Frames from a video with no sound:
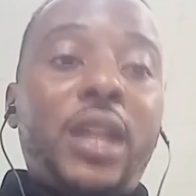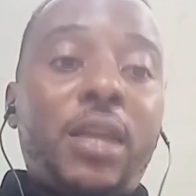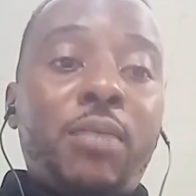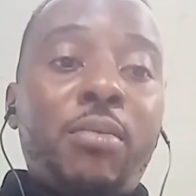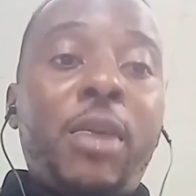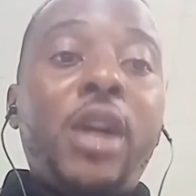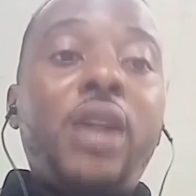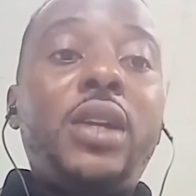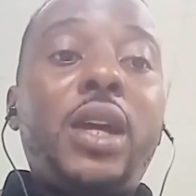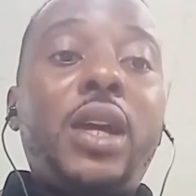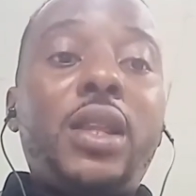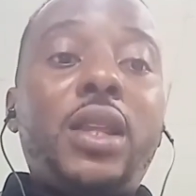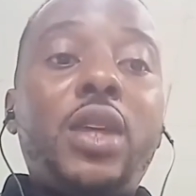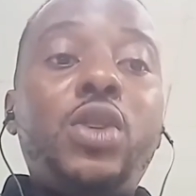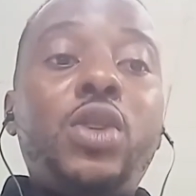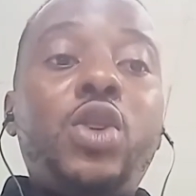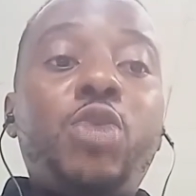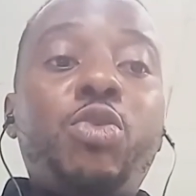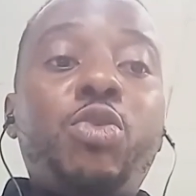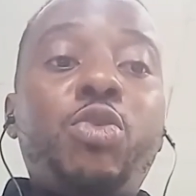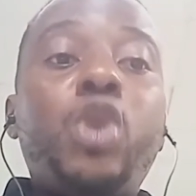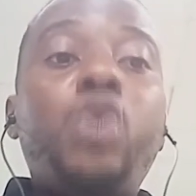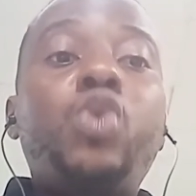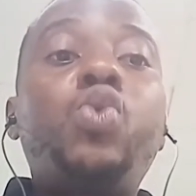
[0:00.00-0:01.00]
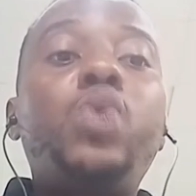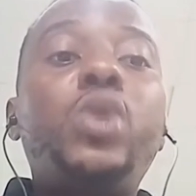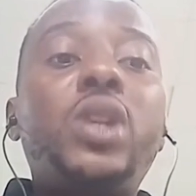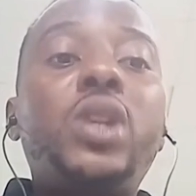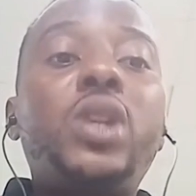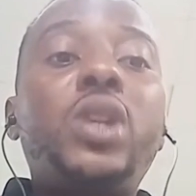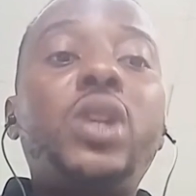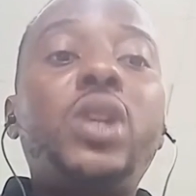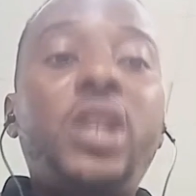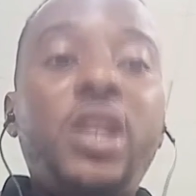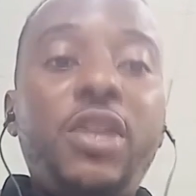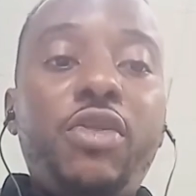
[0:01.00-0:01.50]
that United just got
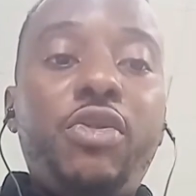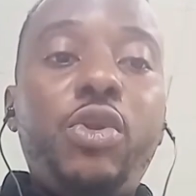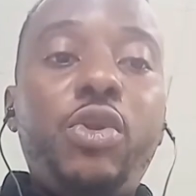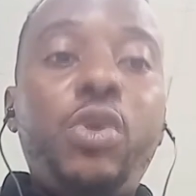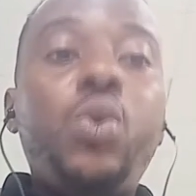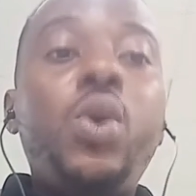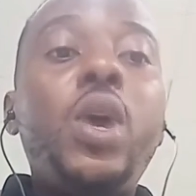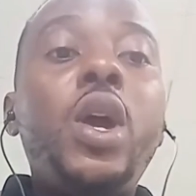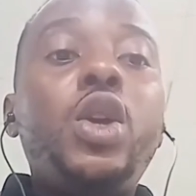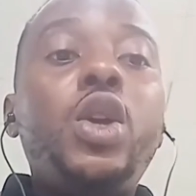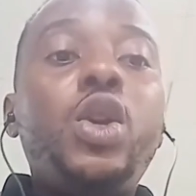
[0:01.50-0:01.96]
would give you,